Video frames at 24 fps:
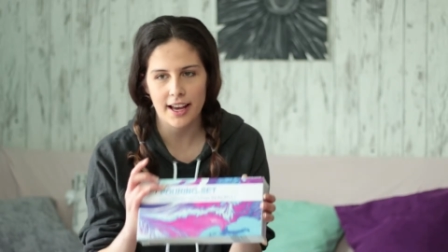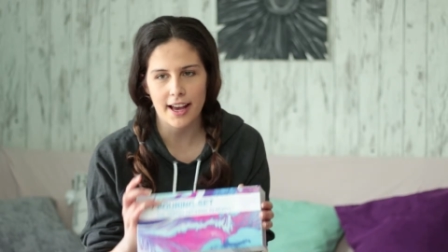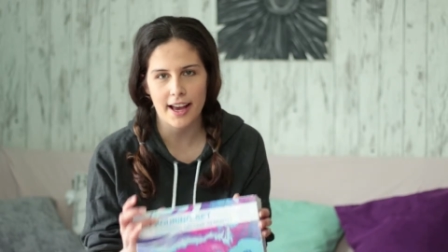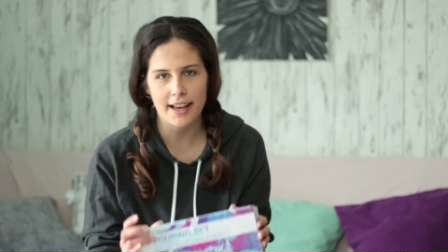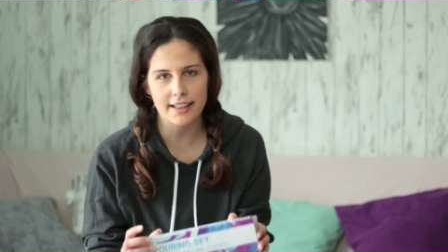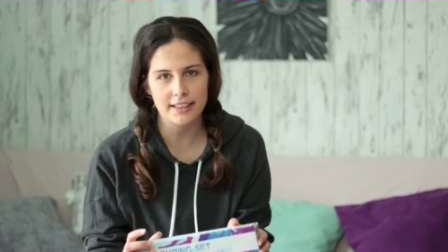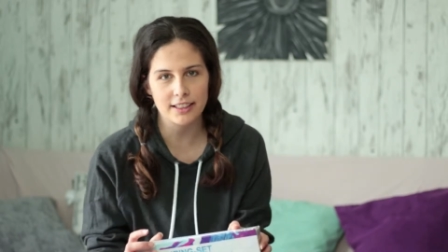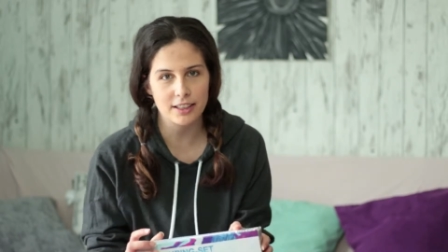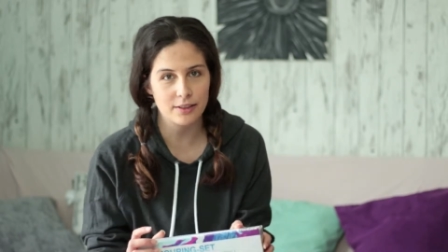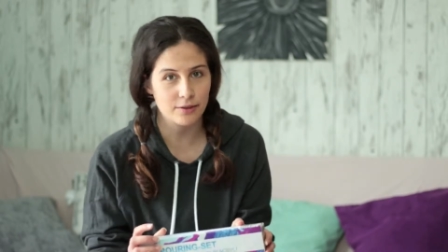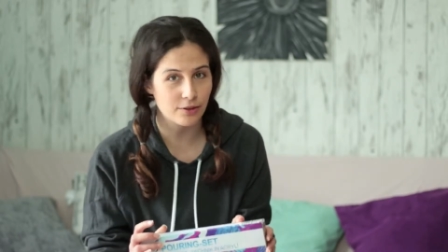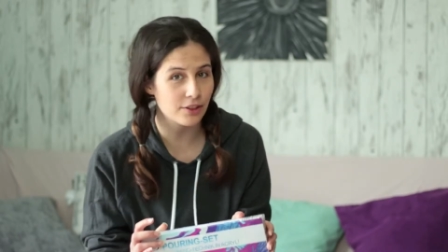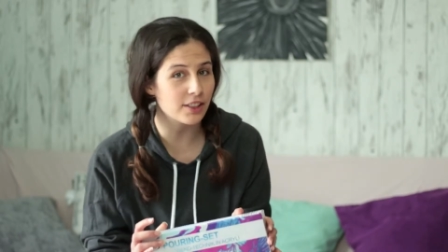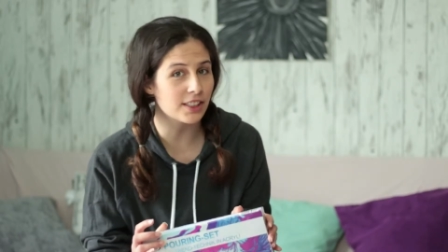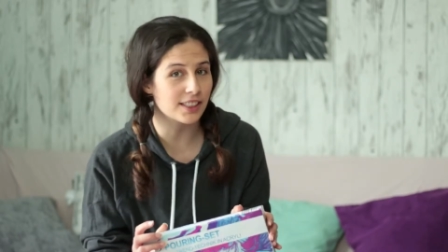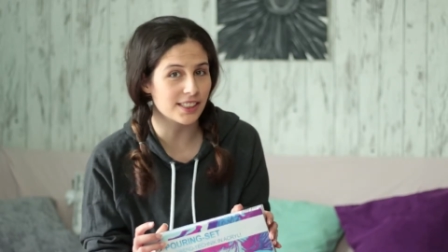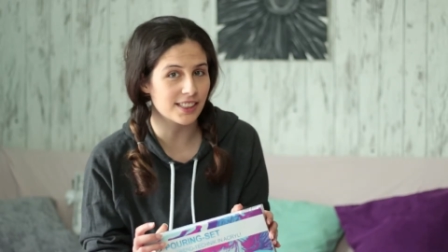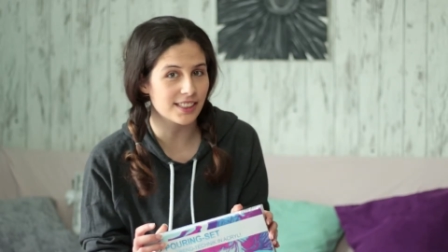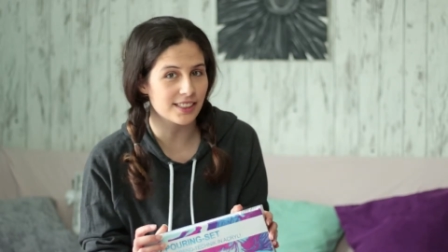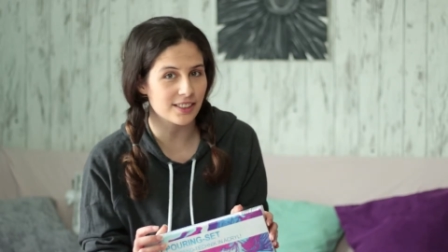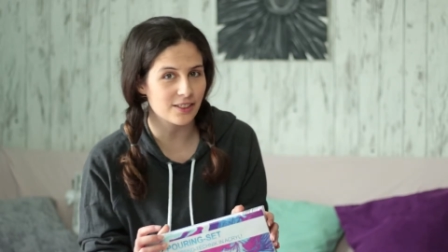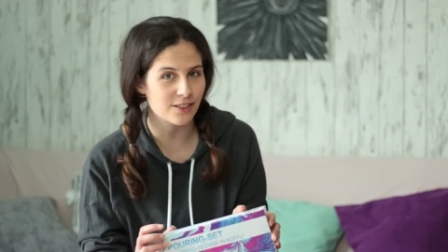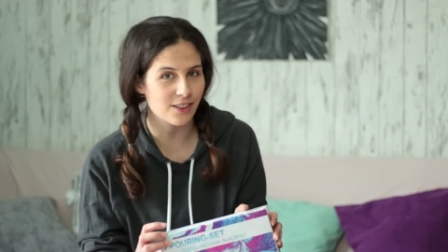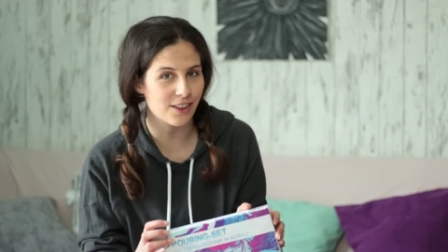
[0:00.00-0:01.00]
as it fits
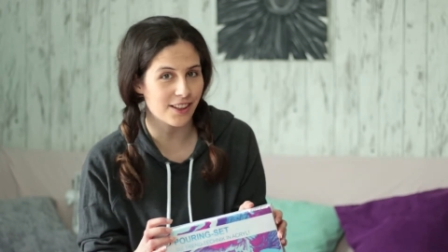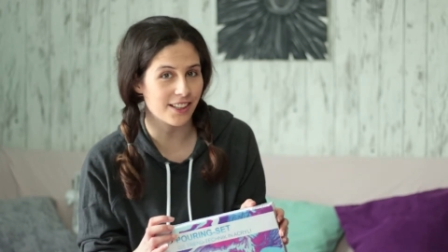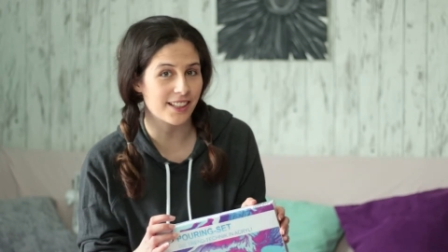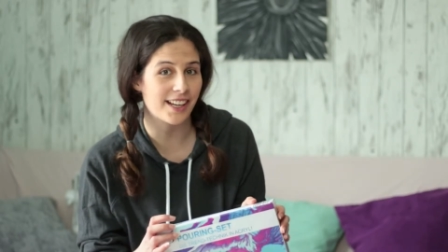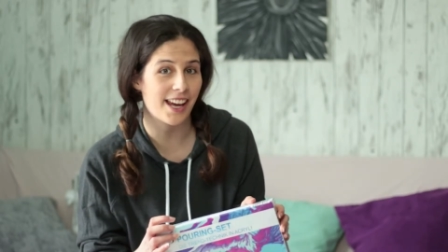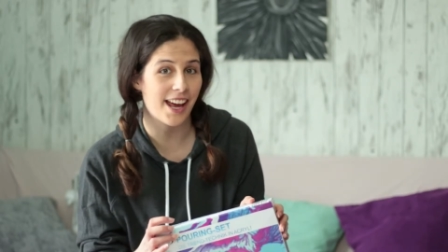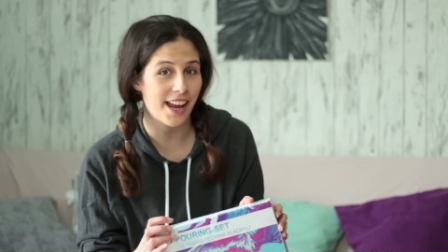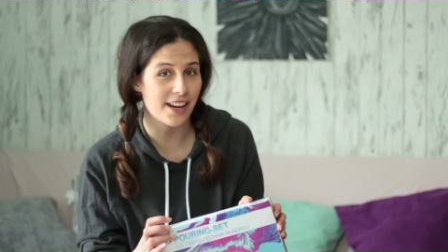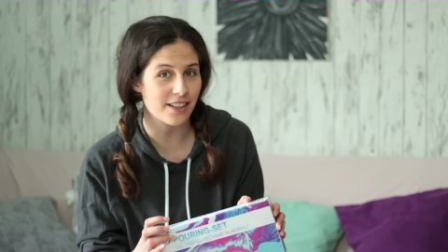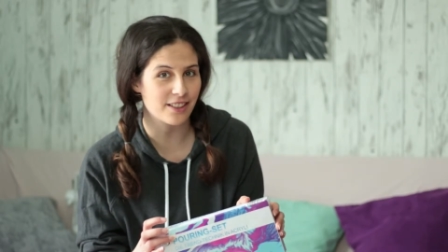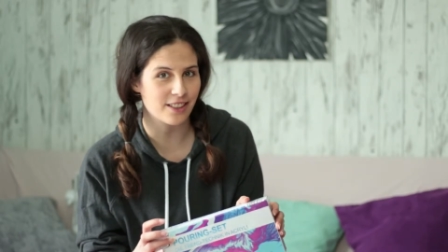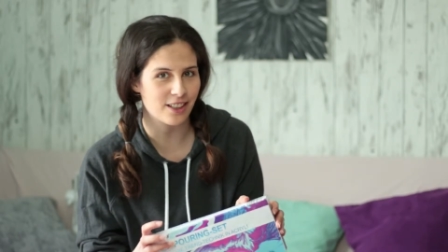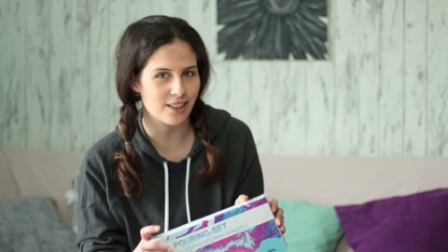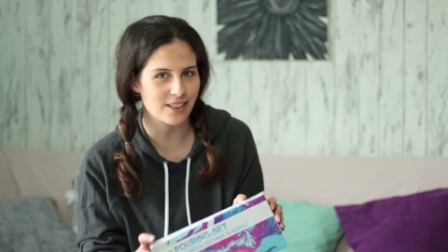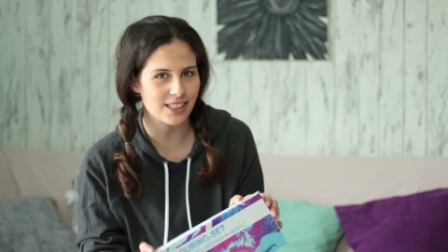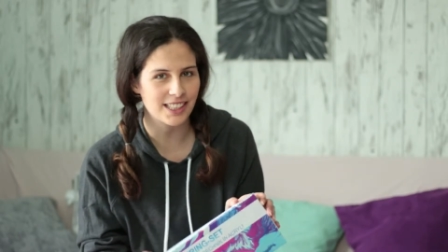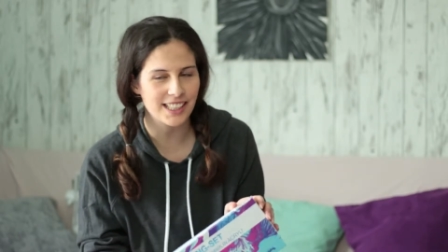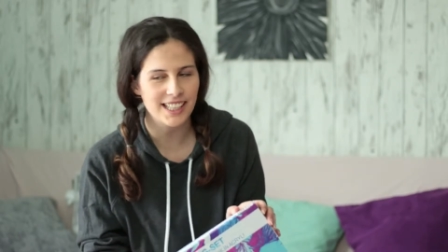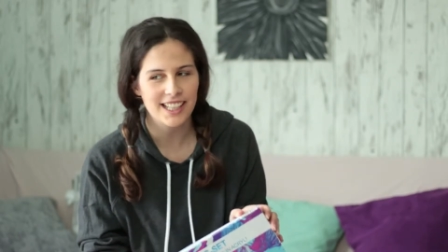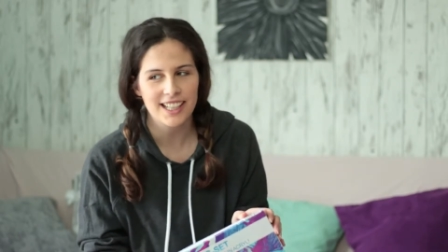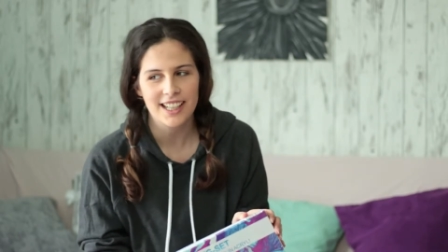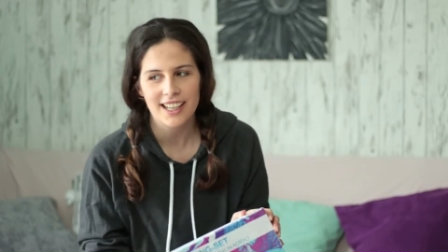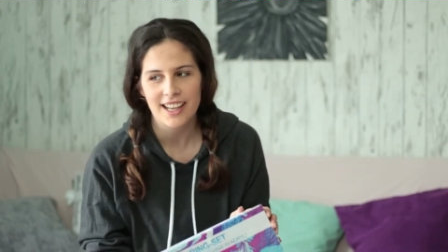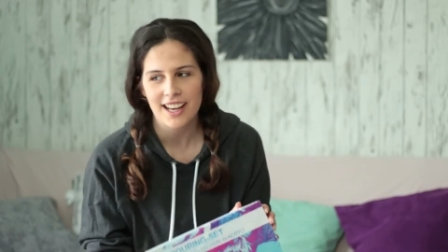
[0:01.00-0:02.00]
into the category.